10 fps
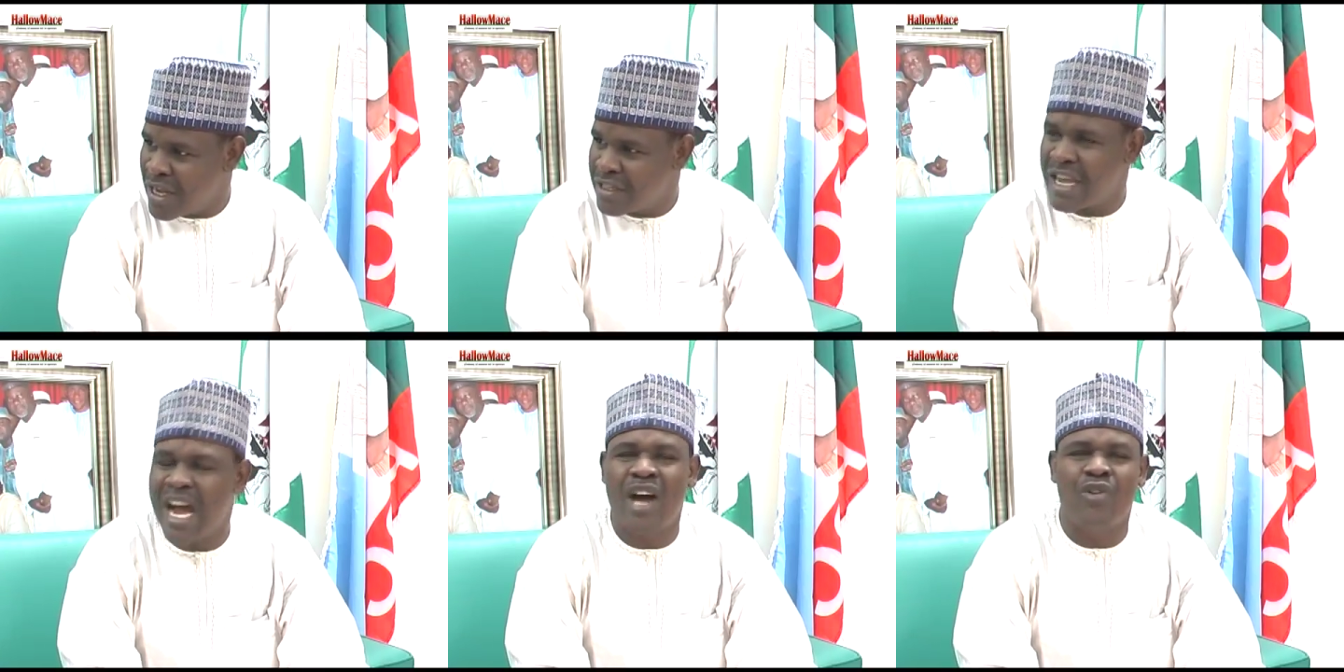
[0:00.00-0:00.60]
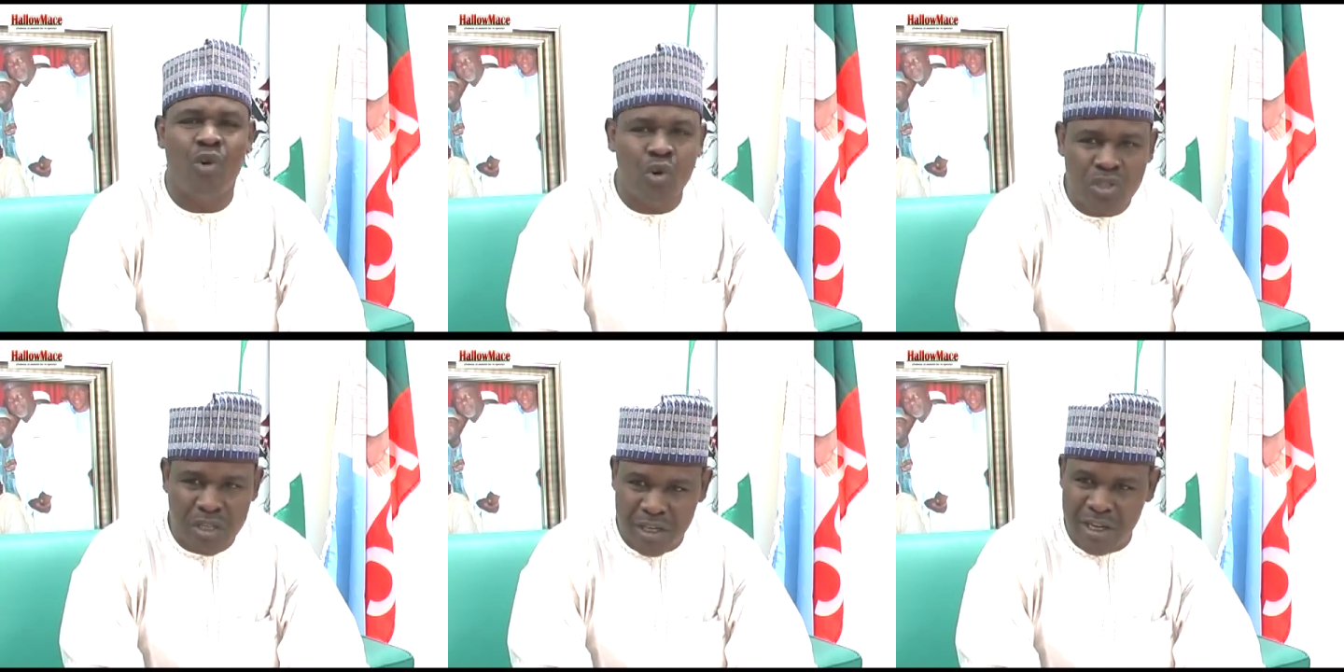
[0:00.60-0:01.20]
They are
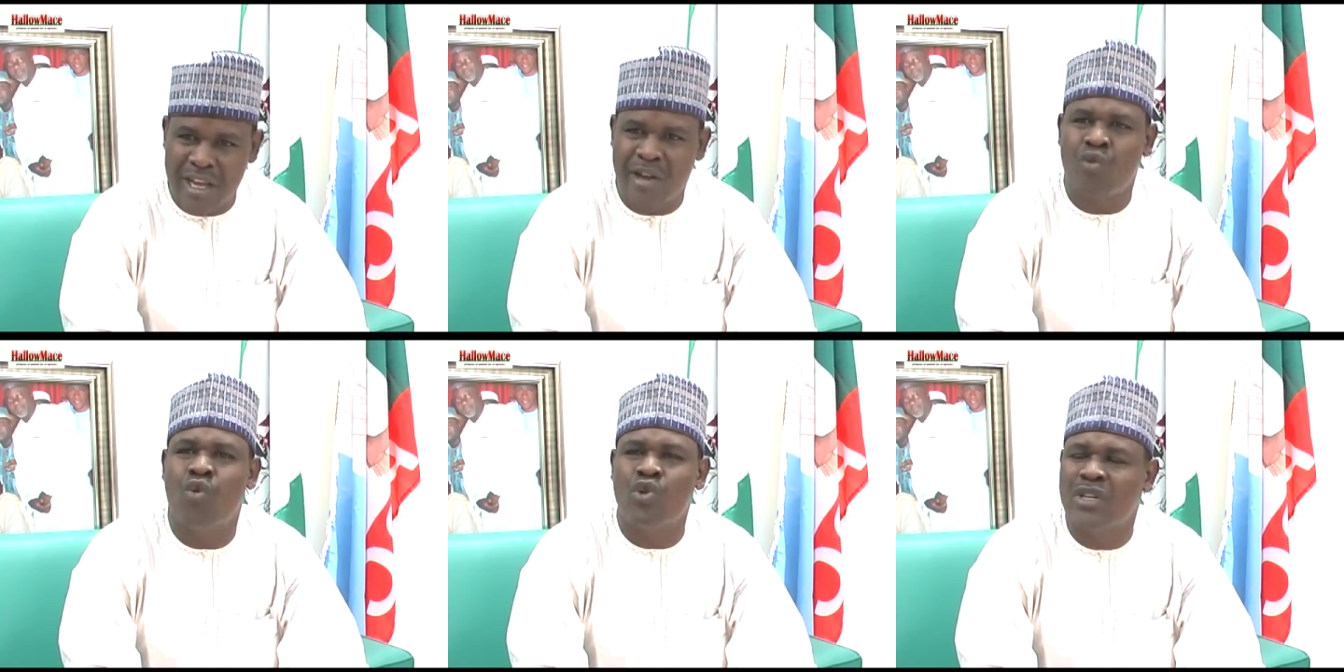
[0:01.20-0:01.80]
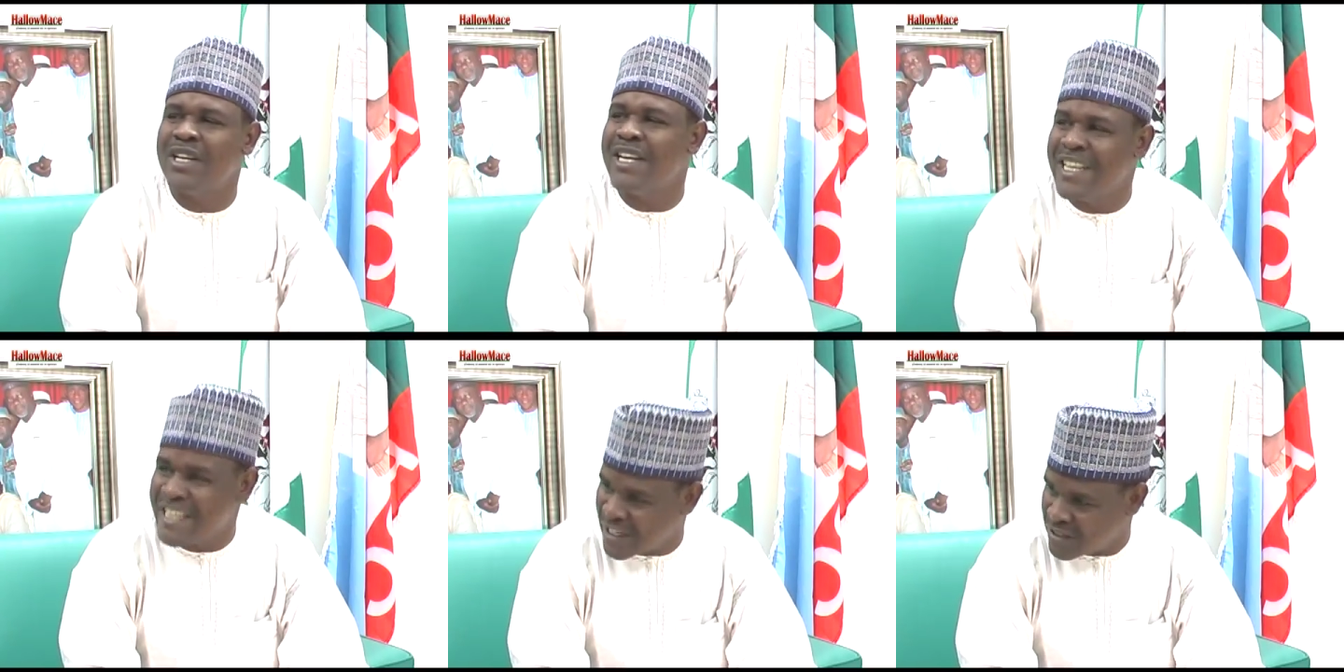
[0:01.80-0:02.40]
not a good
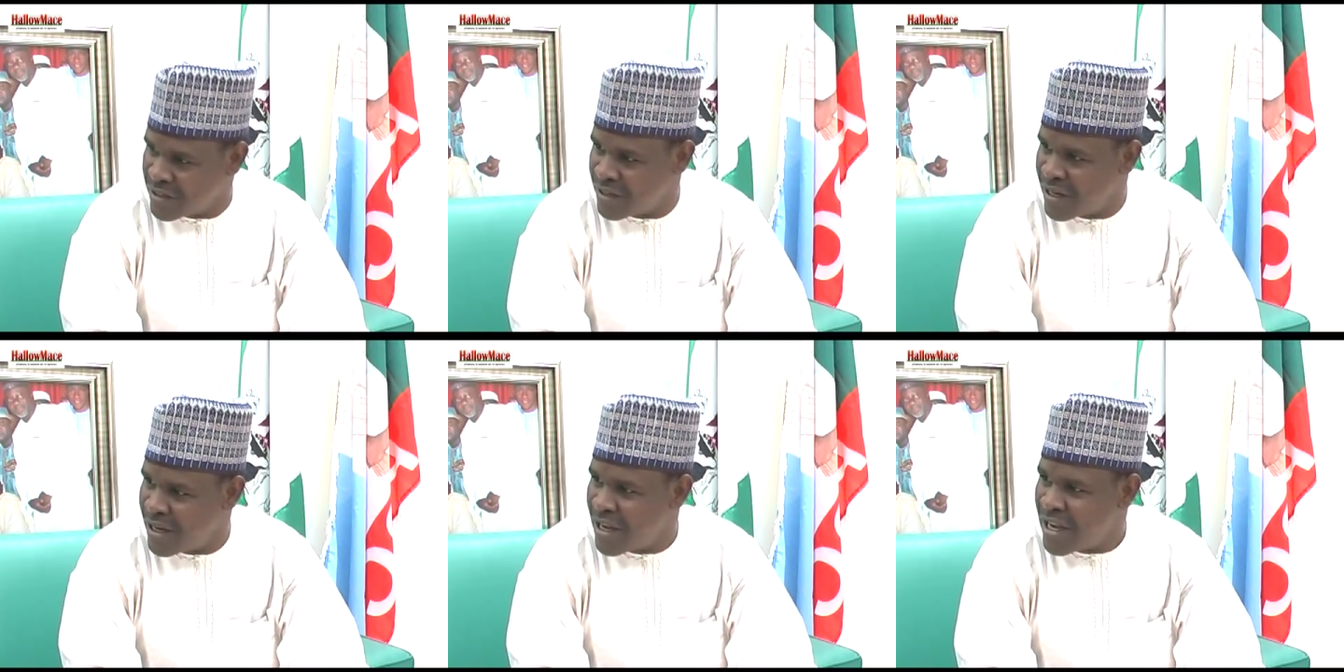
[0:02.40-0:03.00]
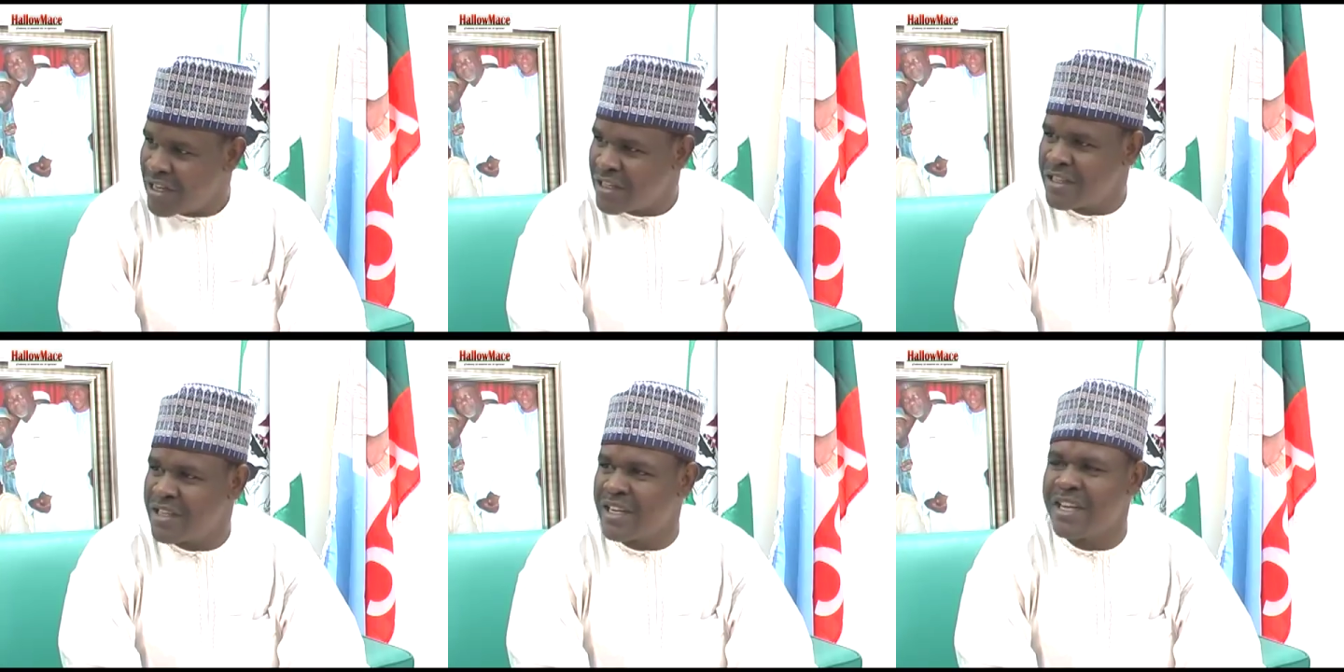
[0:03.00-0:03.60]
leaders.
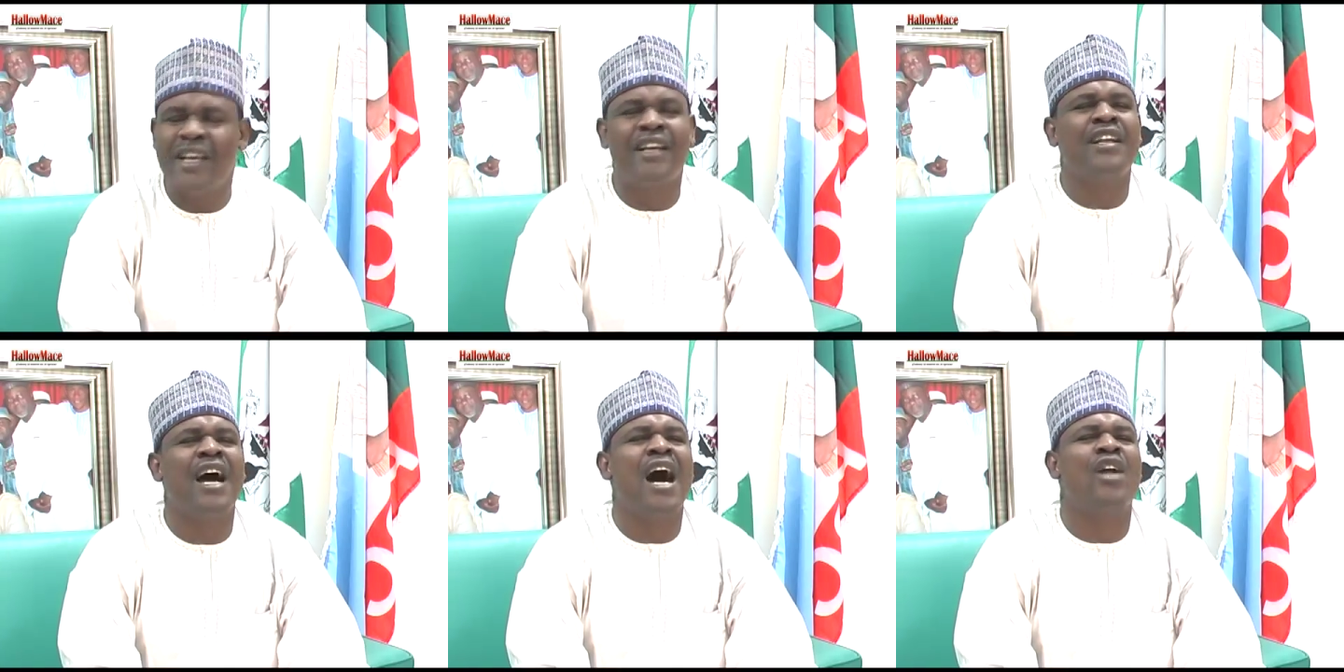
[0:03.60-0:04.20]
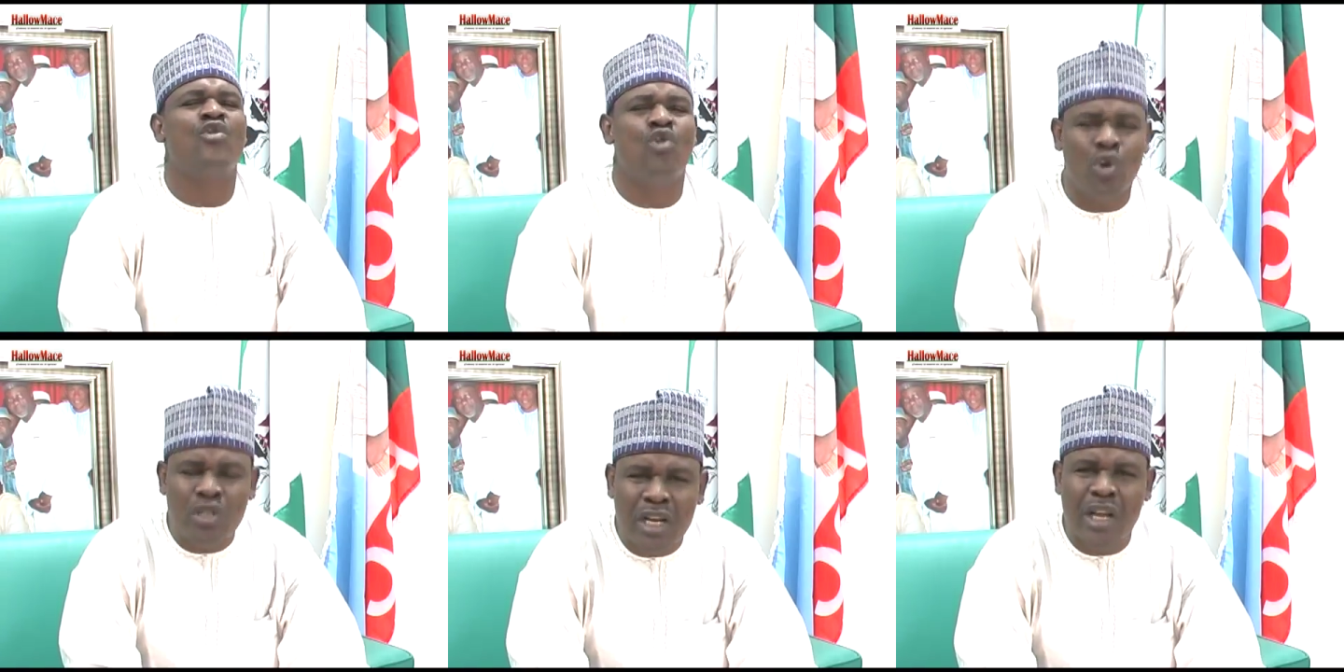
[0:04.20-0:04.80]
They are
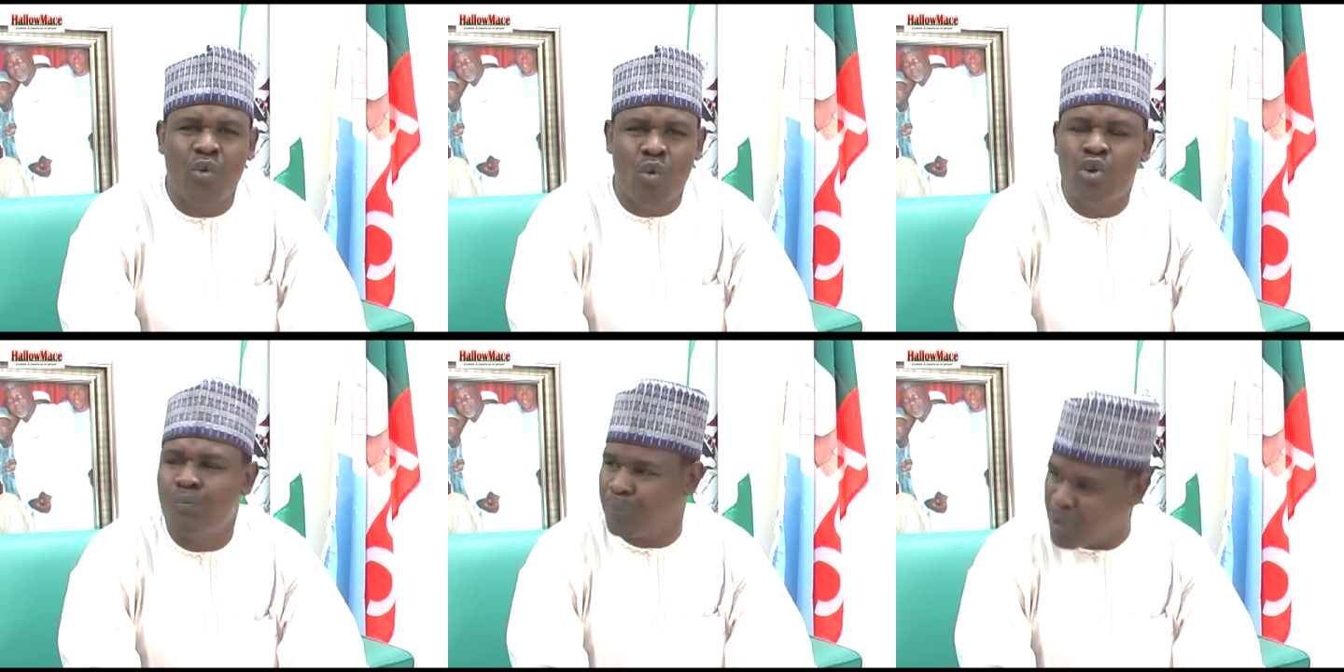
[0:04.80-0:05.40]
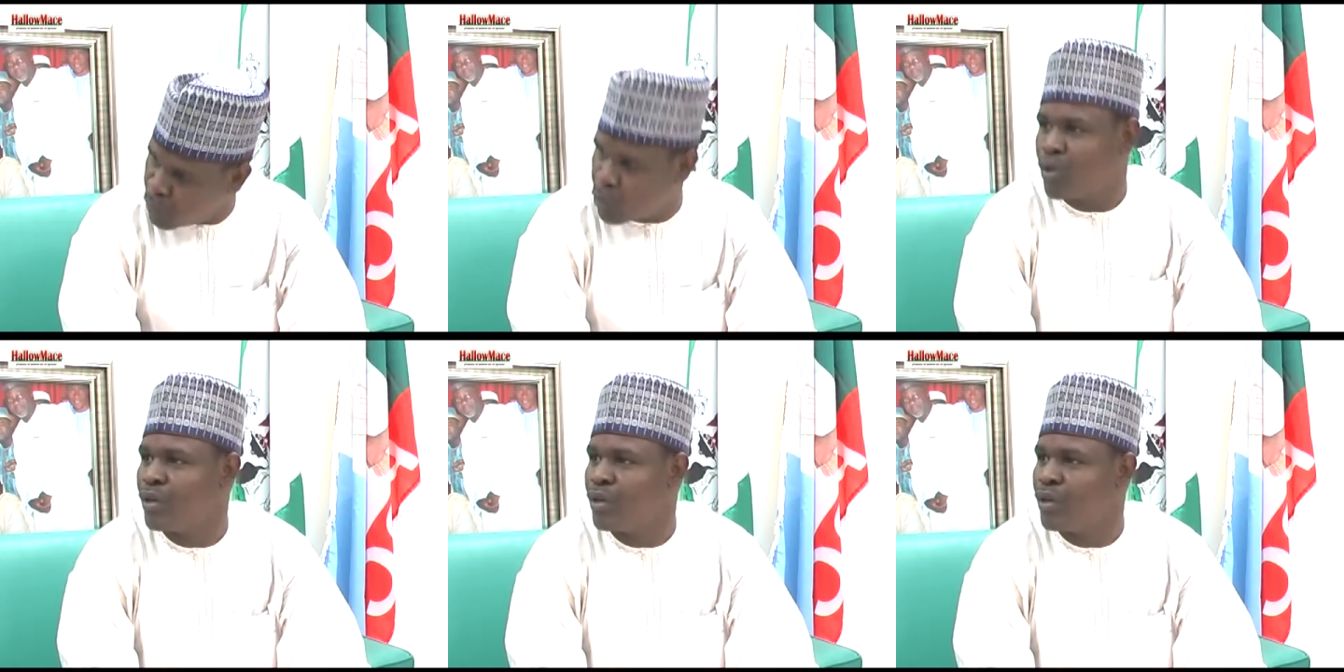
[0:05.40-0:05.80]
not a good people.